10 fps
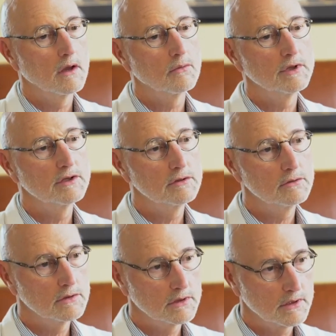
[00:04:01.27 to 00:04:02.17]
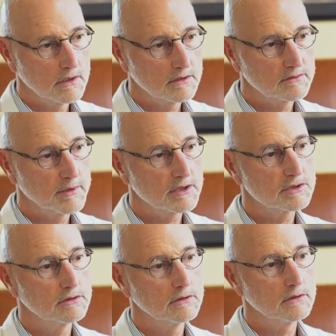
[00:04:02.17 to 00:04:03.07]
we do a
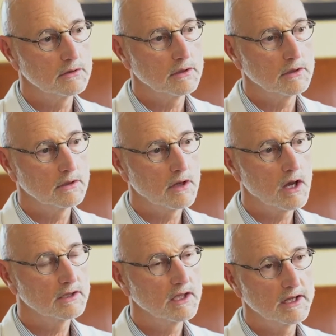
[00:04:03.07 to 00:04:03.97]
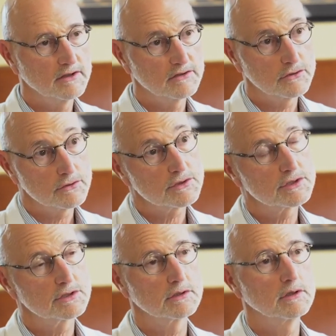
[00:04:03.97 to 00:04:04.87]
special online
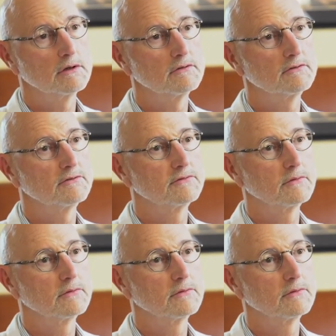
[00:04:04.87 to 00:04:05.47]
search of